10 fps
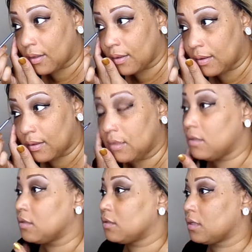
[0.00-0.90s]

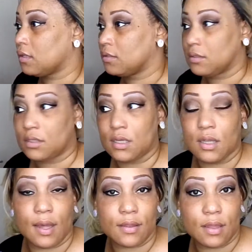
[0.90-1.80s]
look. See,
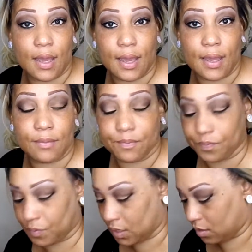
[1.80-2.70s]
like that.
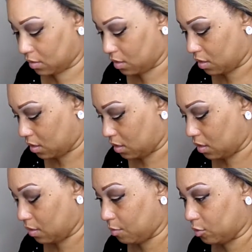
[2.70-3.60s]

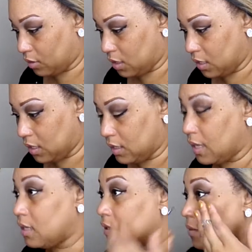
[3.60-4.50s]
I'm going to clean
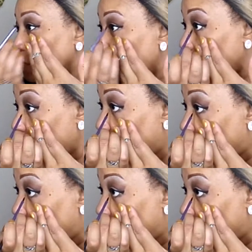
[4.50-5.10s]
that up though.